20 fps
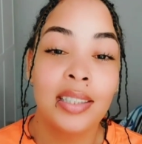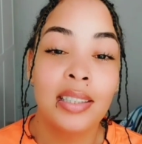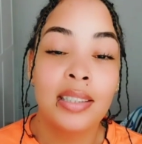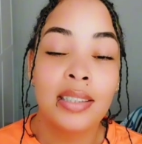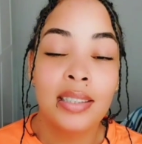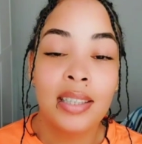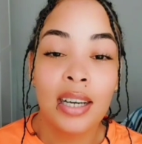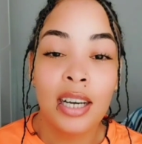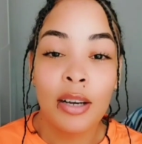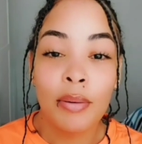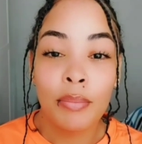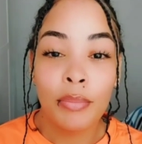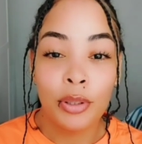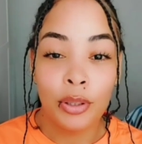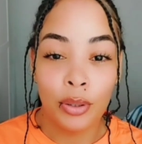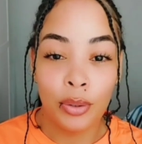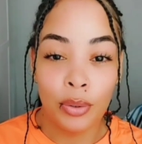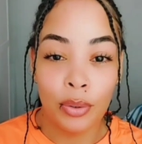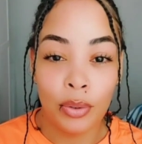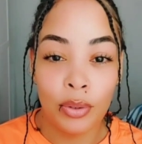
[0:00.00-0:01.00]
is the
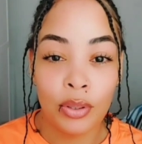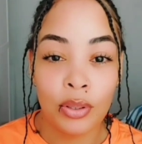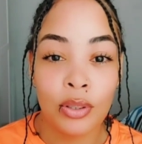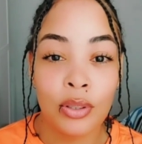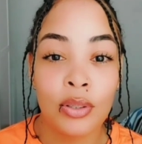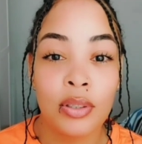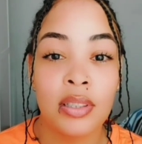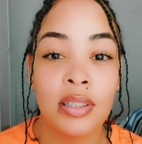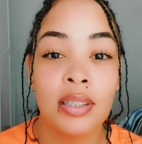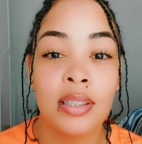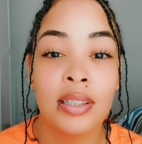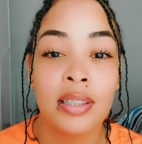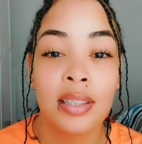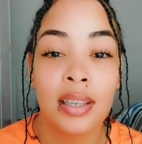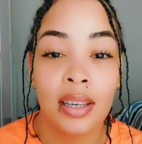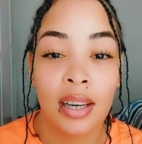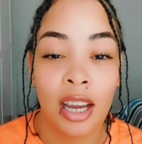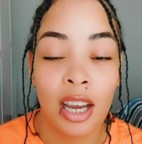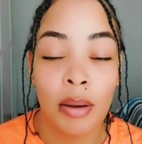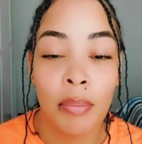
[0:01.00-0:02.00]
term used to
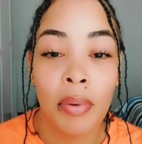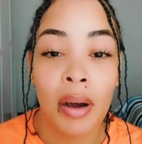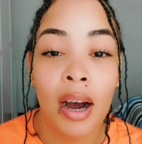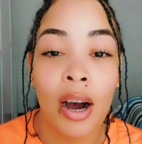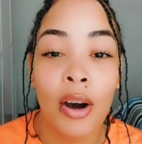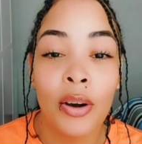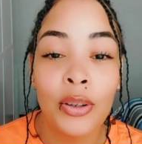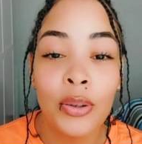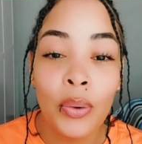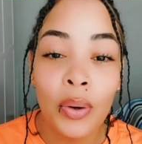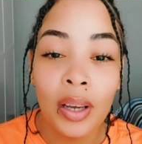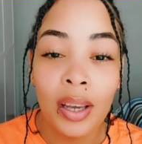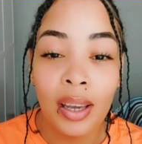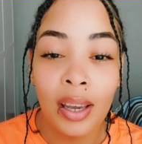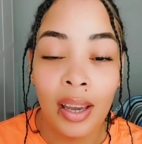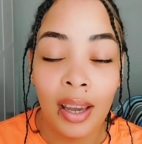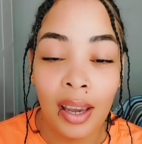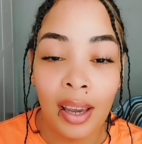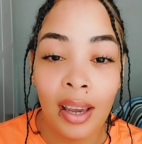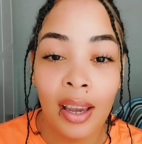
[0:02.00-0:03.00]
describe how
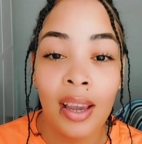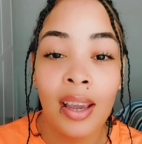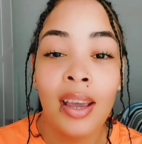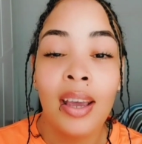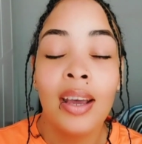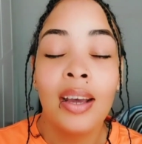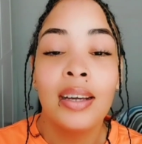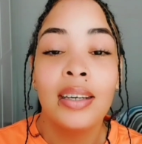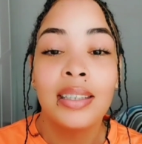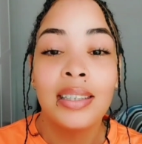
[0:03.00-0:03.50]
your hair